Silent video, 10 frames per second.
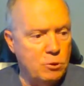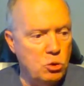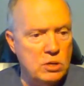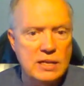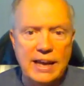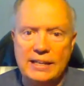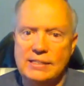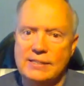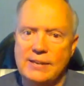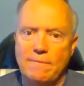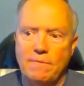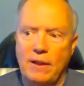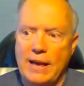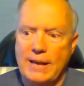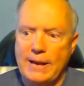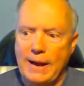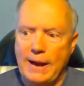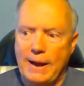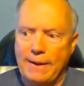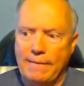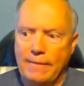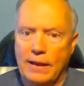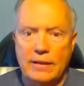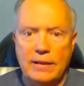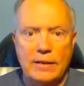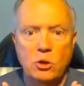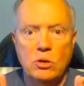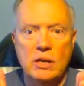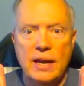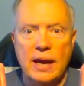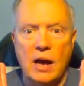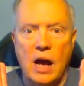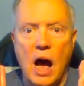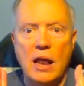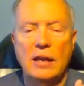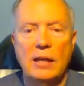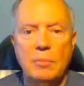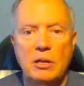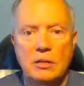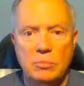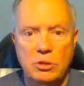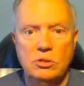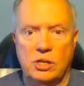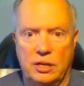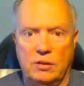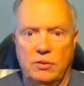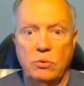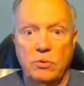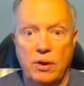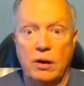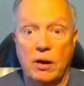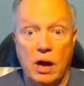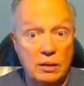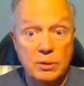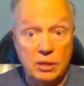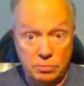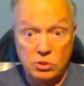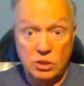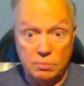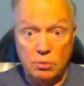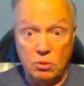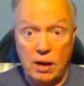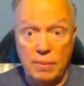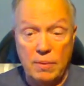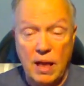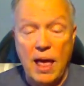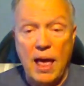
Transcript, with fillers: You can get stuff like you can get unlimited music through their unlimited music program.